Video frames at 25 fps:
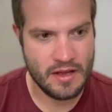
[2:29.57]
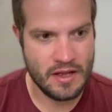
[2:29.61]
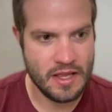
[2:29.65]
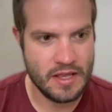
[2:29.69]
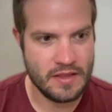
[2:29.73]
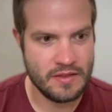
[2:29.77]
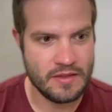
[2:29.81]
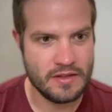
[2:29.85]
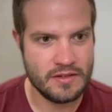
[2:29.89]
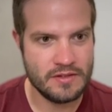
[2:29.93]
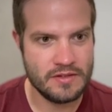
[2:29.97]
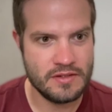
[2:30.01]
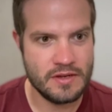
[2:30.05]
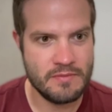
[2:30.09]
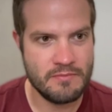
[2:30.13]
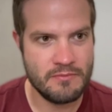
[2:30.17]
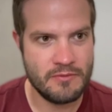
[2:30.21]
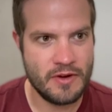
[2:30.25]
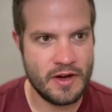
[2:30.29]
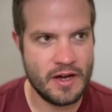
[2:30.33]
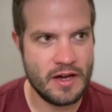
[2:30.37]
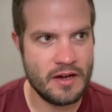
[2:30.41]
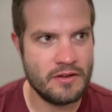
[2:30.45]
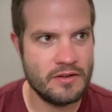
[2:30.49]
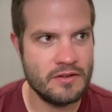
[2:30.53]
in the gem
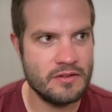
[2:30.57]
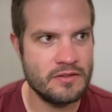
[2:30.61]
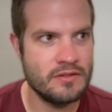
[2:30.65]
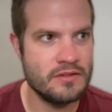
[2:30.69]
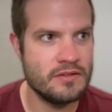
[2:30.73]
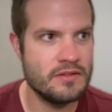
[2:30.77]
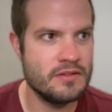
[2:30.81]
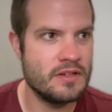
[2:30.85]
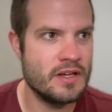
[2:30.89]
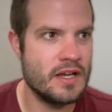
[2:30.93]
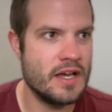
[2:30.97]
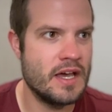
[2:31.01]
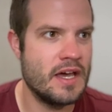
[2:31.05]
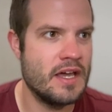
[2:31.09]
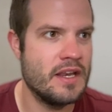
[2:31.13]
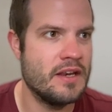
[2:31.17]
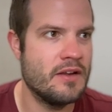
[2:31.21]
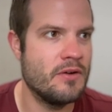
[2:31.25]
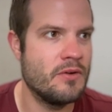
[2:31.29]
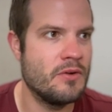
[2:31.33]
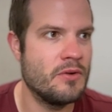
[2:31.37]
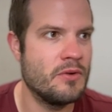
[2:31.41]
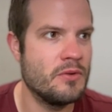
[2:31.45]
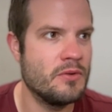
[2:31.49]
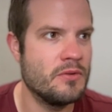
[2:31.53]
file. I had an
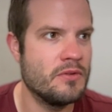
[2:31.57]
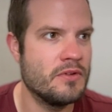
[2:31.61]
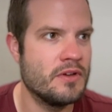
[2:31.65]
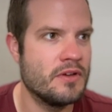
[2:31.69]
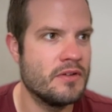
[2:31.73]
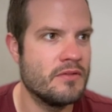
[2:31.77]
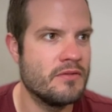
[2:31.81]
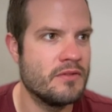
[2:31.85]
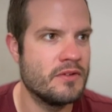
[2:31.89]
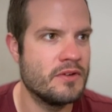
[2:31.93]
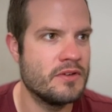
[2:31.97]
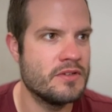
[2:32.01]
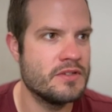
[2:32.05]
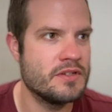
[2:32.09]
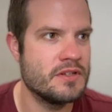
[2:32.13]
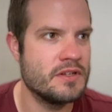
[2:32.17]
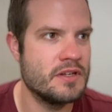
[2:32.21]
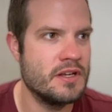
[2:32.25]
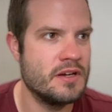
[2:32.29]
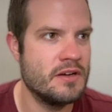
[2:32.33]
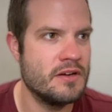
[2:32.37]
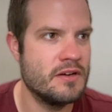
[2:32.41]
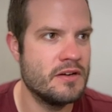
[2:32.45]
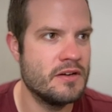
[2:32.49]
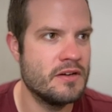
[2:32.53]
old version
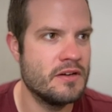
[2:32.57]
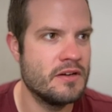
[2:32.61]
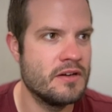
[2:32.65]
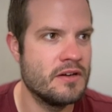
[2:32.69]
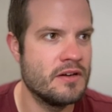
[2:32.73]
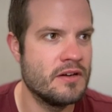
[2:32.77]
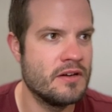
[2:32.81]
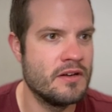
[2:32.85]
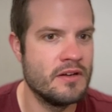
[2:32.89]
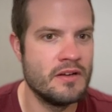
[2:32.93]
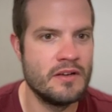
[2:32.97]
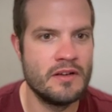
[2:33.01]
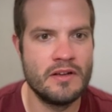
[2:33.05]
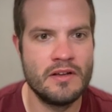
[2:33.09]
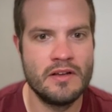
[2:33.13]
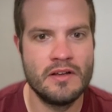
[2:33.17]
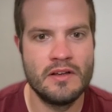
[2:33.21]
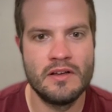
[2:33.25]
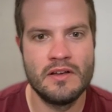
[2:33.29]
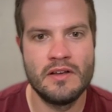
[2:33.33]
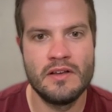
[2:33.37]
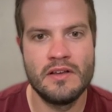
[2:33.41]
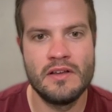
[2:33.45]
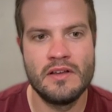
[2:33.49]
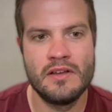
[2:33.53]
here.
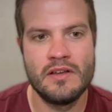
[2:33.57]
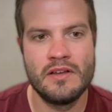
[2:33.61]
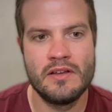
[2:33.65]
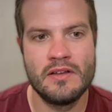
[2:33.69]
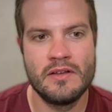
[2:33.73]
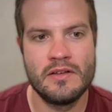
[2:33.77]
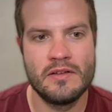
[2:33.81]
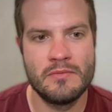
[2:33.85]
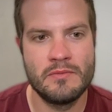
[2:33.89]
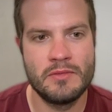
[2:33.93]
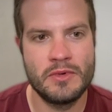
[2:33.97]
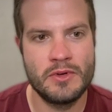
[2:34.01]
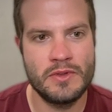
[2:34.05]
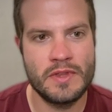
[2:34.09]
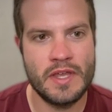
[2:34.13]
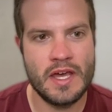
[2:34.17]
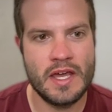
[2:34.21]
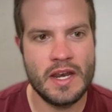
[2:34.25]
Boot that